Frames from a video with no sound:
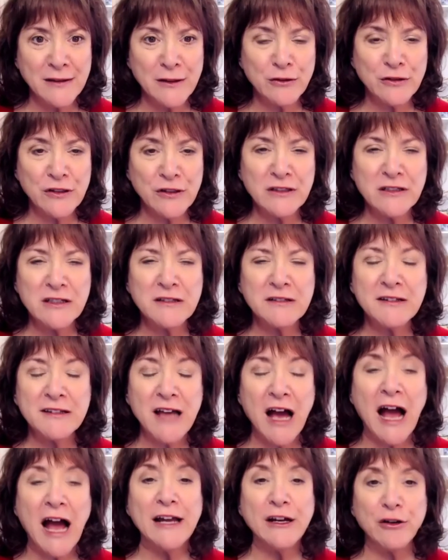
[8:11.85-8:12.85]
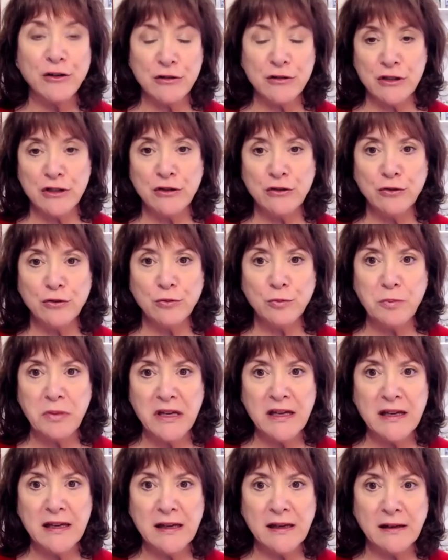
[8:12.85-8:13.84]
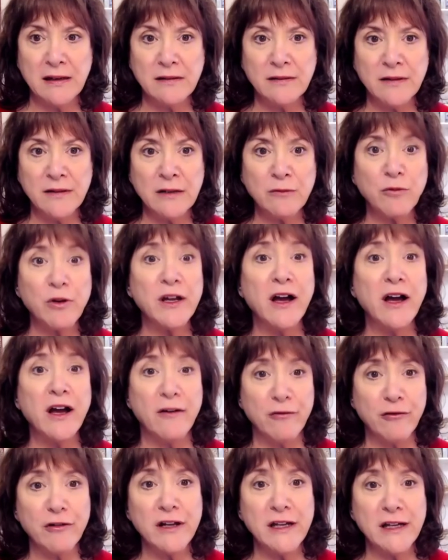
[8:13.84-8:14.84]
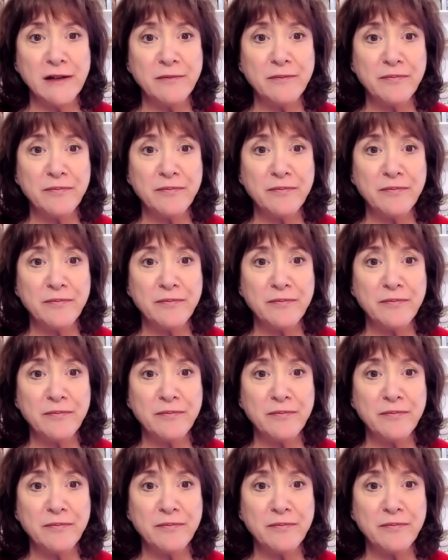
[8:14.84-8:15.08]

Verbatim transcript: There's a desire to be in recovery,